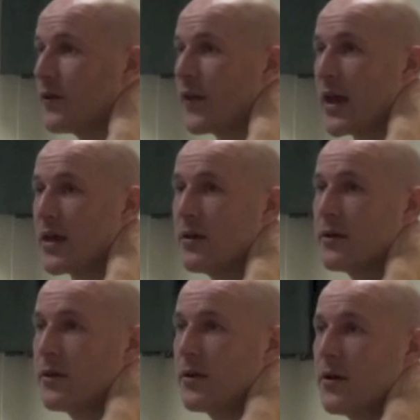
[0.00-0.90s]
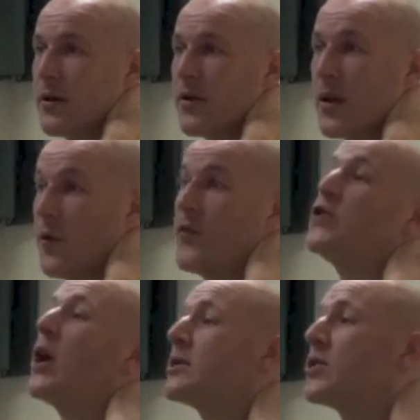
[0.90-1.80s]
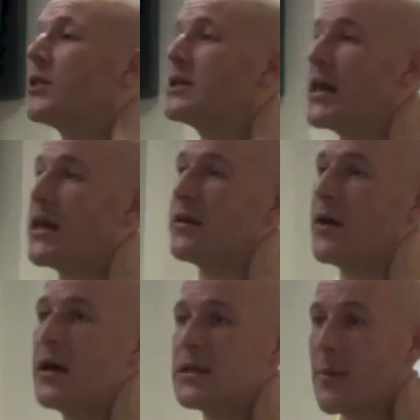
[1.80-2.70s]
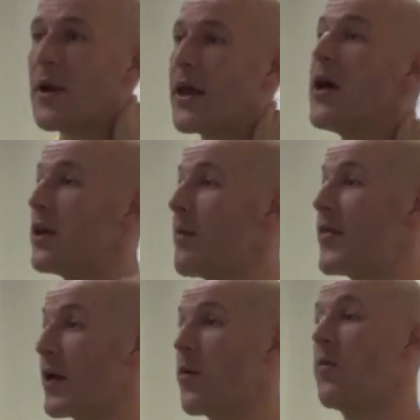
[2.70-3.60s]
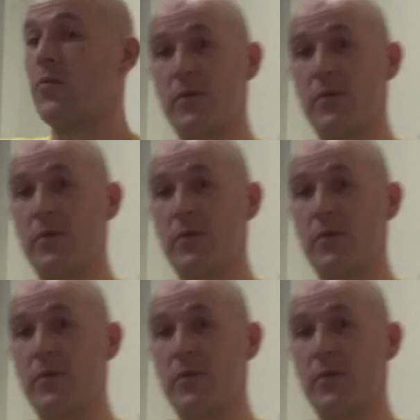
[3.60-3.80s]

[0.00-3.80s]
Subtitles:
of E than if we've just got T. Similarly, you might think